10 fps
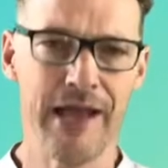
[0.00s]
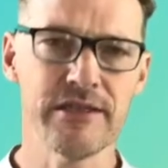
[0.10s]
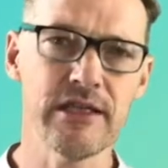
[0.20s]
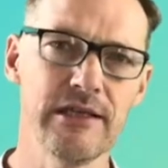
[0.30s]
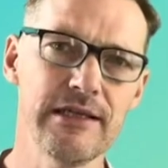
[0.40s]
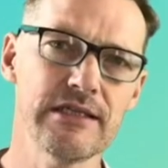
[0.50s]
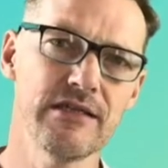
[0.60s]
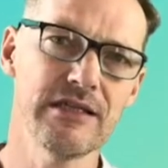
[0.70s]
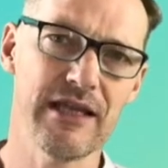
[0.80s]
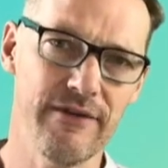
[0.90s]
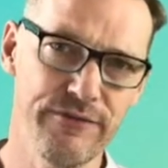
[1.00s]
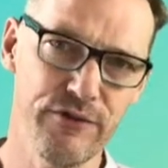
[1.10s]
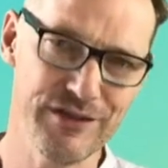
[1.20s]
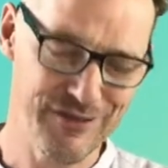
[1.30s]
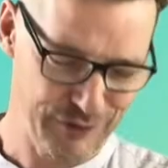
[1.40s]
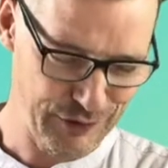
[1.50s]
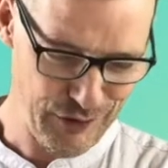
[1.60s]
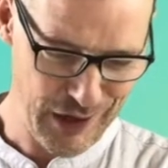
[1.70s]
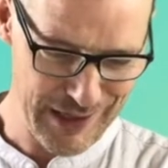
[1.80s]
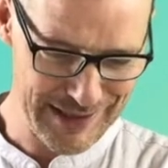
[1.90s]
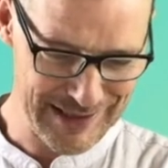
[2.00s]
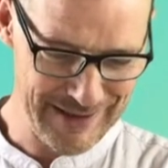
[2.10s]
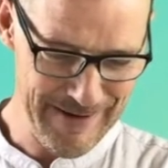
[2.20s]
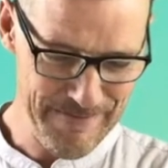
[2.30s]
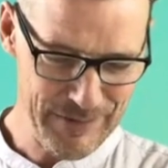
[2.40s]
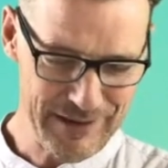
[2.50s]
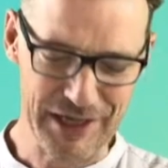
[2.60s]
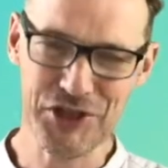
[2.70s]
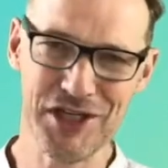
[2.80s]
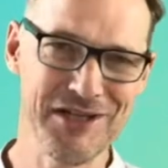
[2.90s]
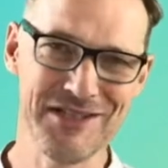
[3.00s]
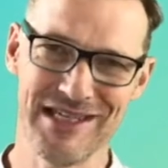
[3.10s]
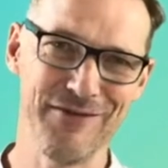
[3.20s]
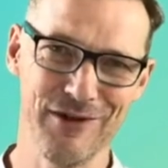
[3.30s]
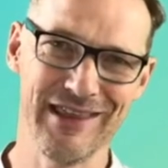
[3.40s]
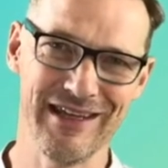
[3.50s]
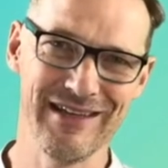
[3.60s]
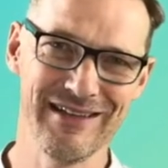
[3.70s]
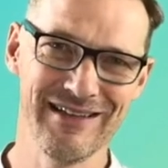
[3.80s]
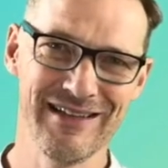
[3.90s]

and to listen to that voice of Christ that changes everything.